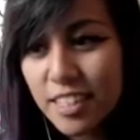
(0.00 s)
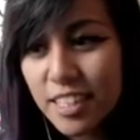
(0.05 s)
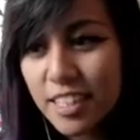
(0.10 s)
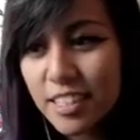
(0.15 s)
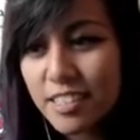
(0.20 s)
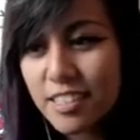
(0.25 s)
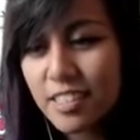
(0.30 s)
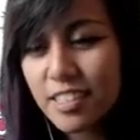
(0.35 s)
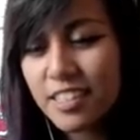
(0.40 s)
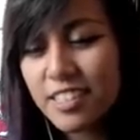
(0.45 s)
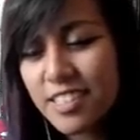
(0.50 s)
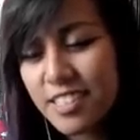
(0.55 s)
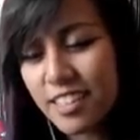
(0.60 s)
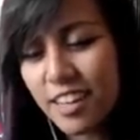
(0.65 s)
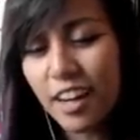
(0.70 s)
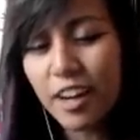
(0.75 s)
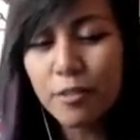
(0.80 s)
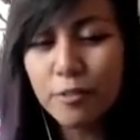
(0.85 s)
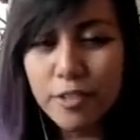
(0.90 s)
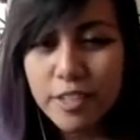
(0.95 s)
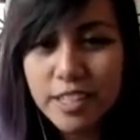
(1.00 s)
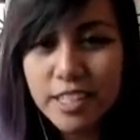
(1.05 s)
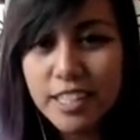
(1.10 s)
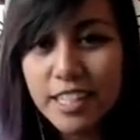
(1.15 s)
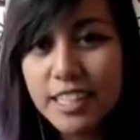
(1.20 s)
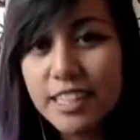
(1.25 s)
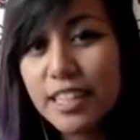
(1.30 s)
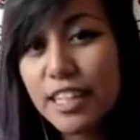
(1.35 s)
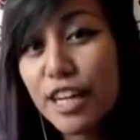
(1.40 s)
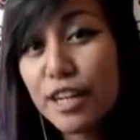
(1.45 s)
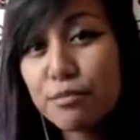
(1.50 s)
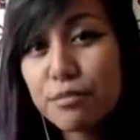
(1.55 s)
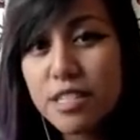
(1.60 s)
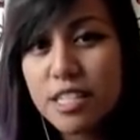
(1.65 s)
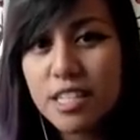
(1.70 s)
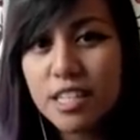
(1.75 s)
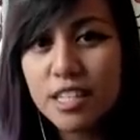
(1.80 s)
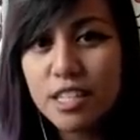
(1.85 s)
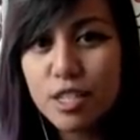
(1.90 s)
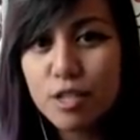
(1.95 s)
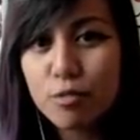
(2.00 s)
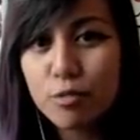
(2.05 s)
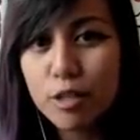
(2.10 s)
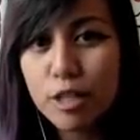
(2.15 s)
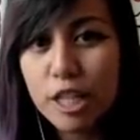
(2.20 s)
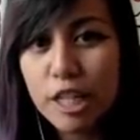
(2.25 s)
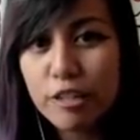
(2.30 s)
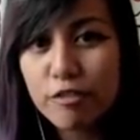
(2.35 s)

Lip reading: it's not really like the MCS where